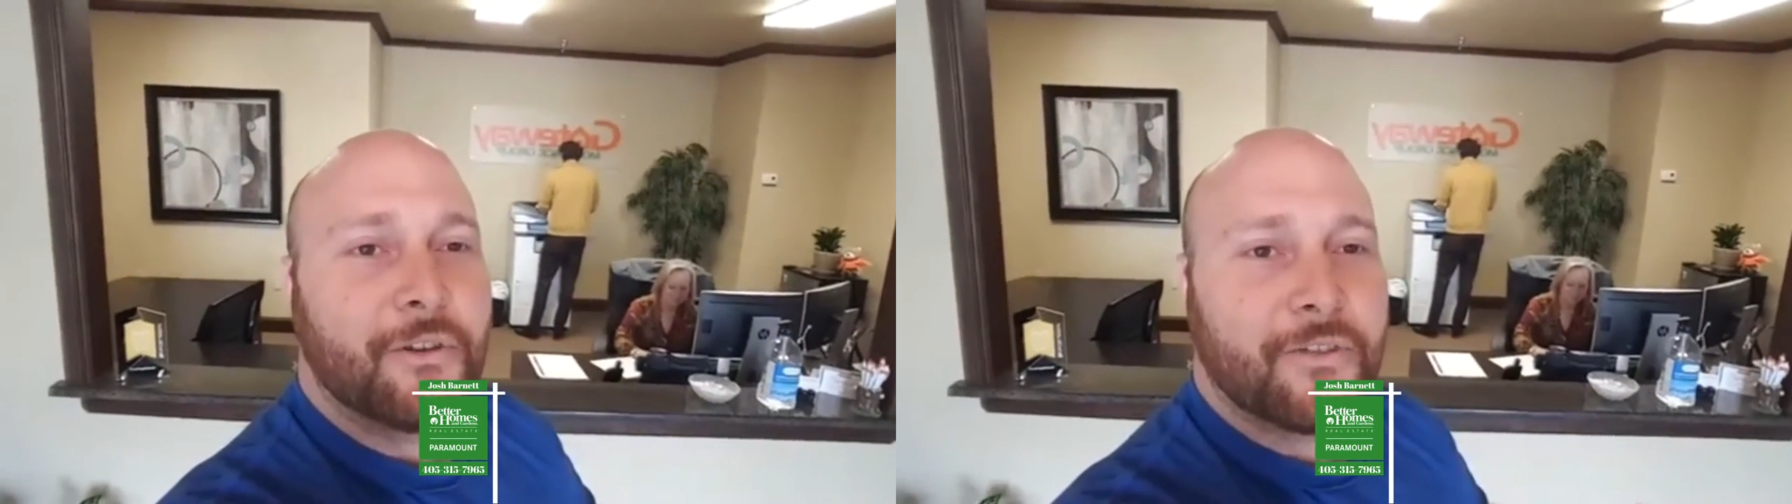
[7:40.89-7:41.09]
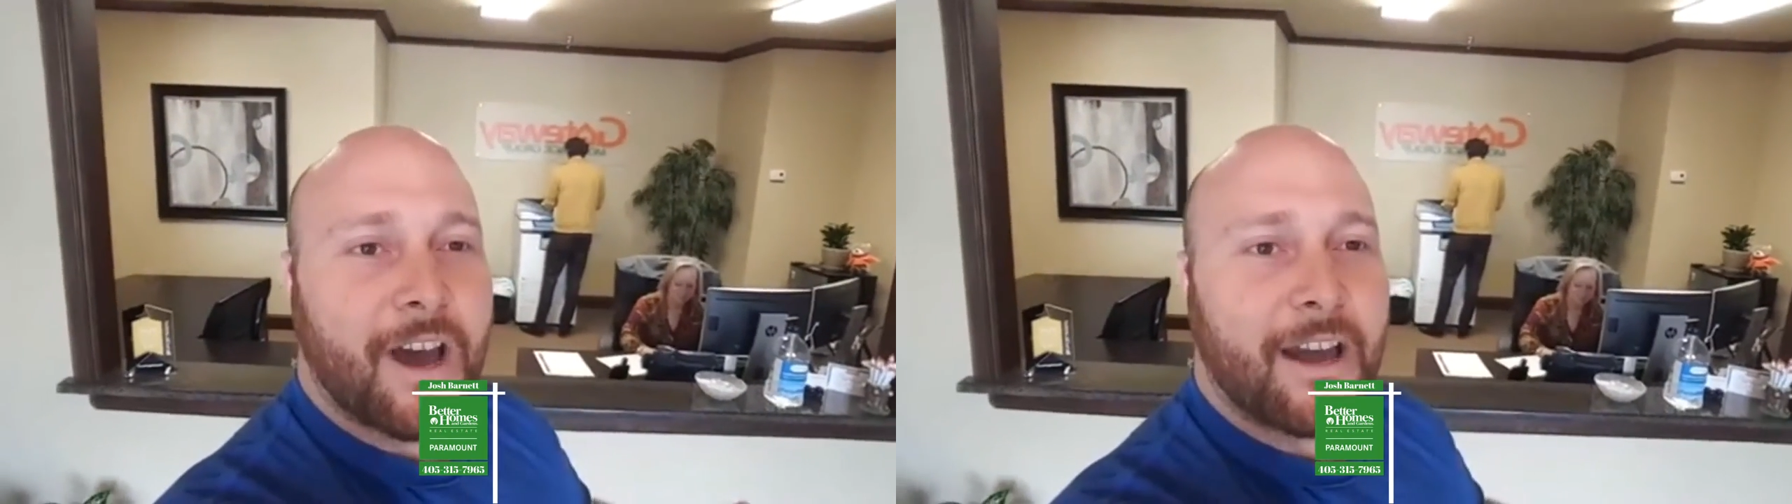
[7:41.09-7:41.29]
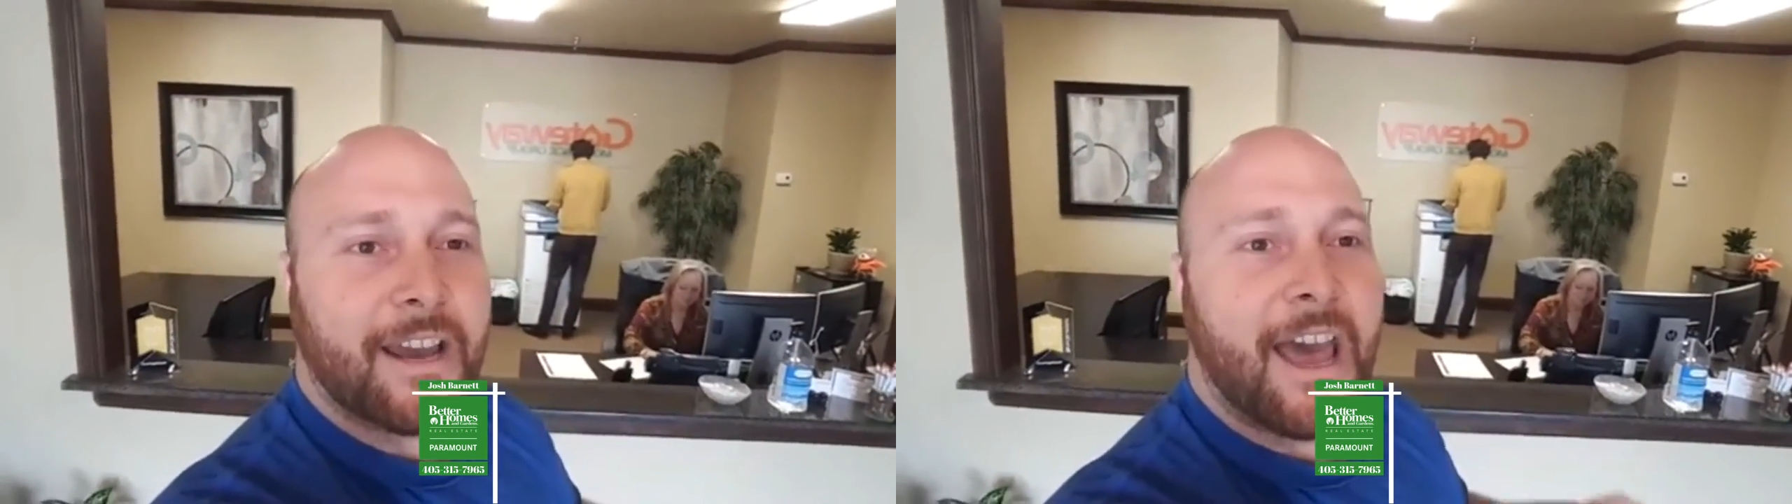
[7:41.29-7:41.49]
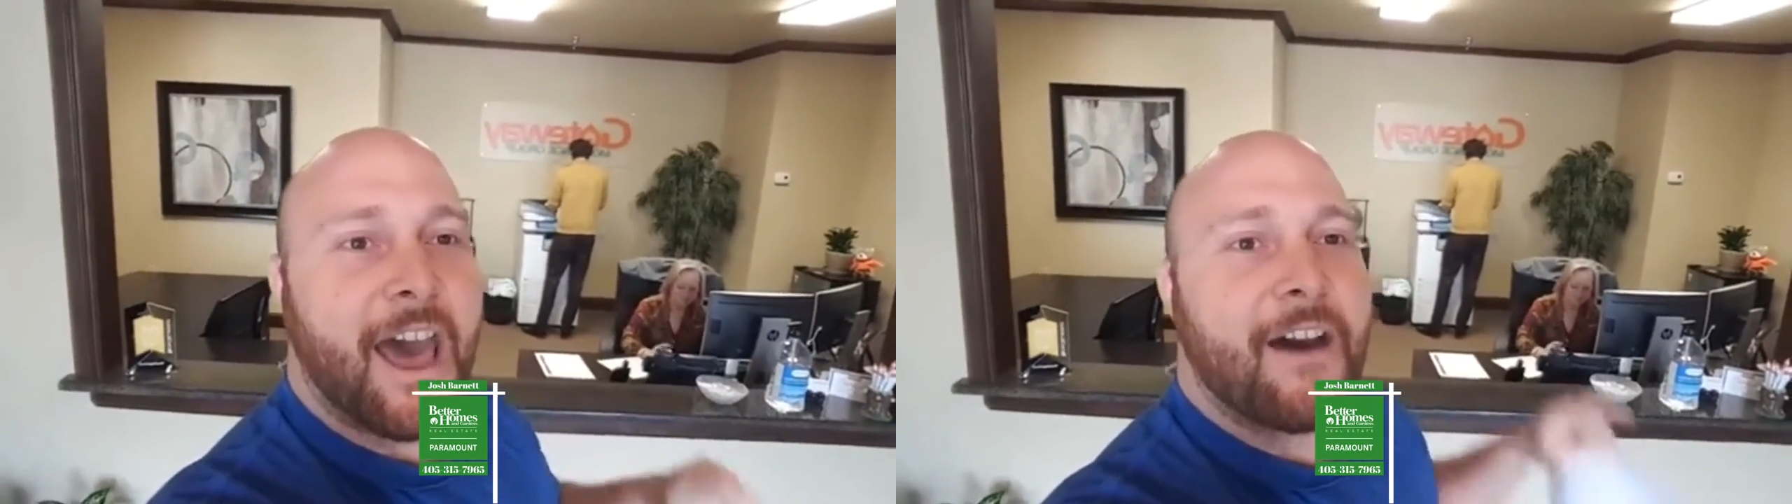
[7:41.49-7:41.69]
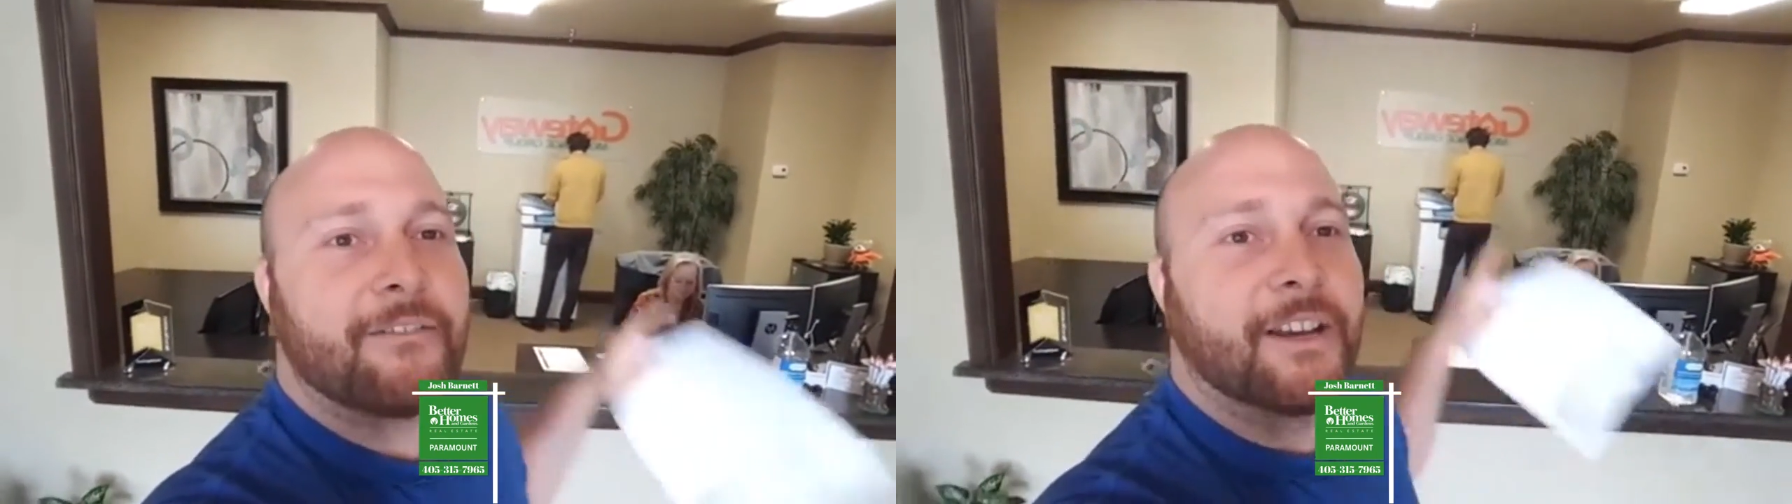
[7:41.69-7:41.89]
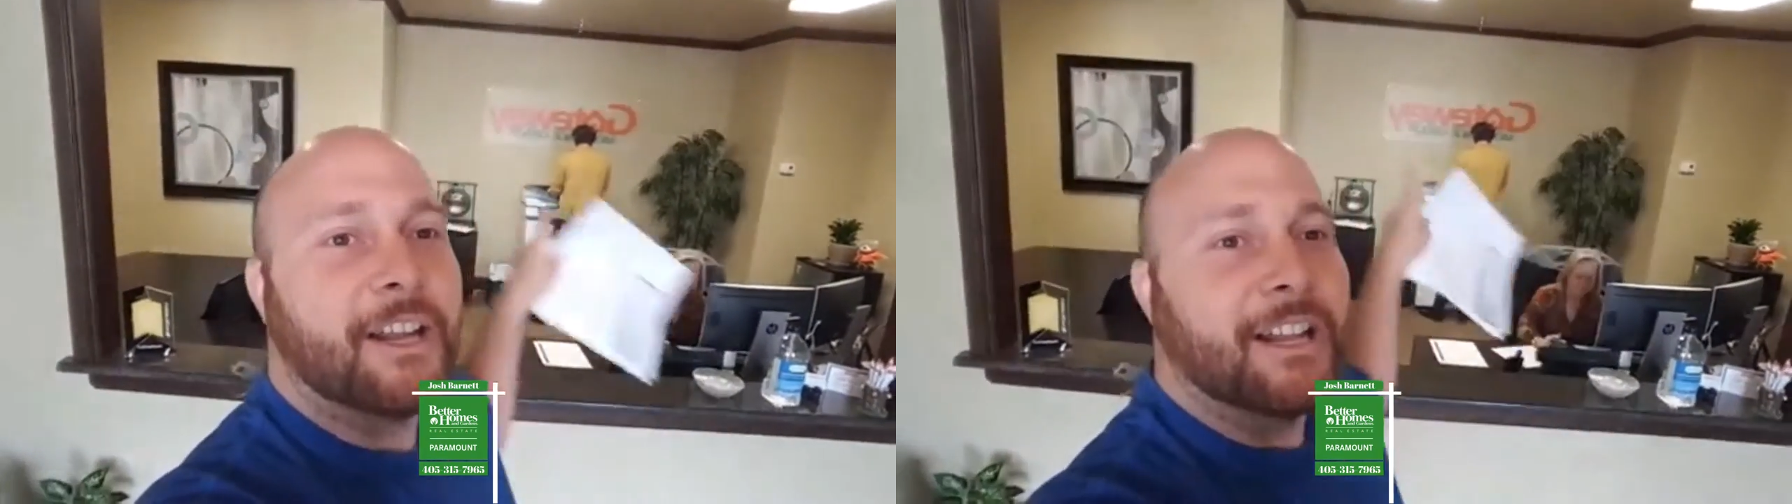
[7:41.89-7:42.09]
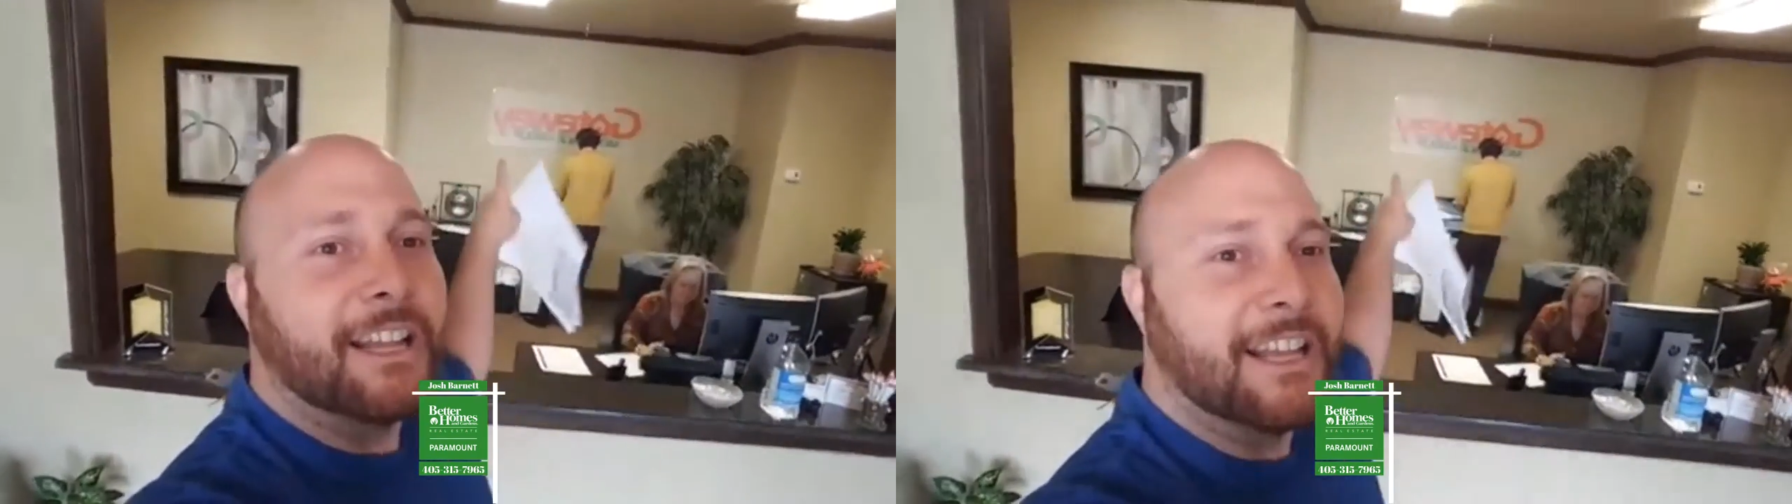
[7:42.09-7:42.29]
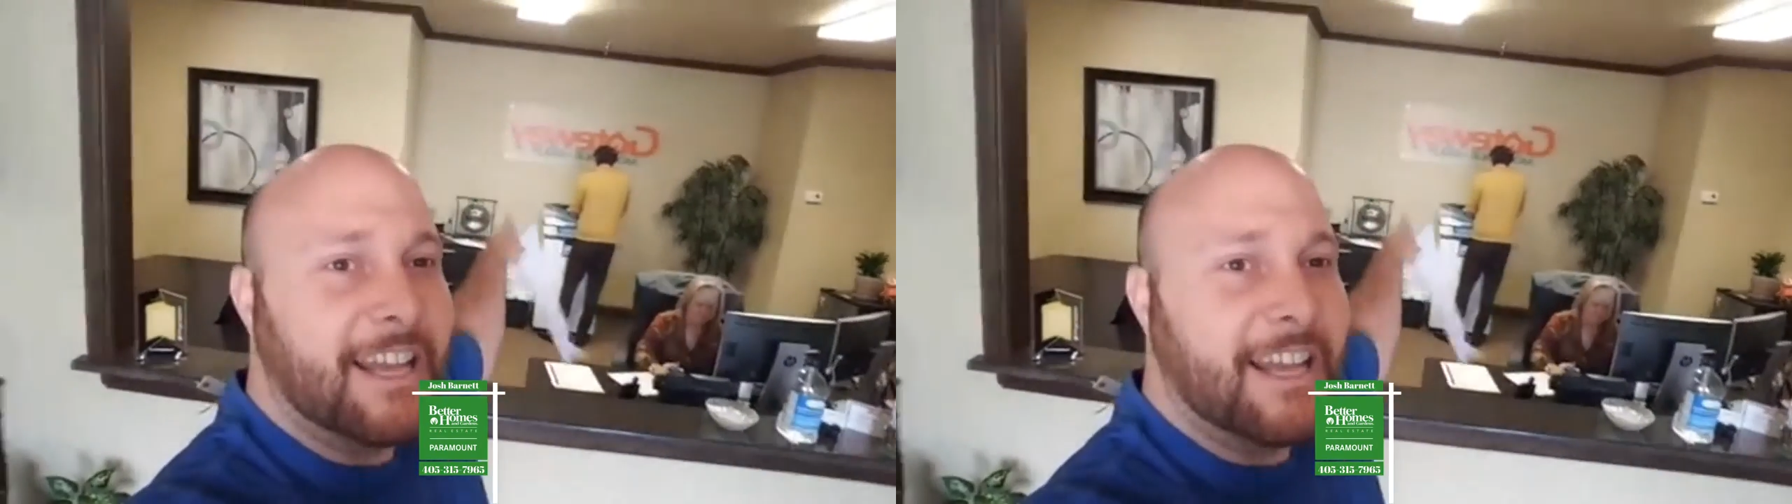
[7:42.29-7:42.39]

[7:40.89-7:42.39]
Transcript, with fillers: you've got to have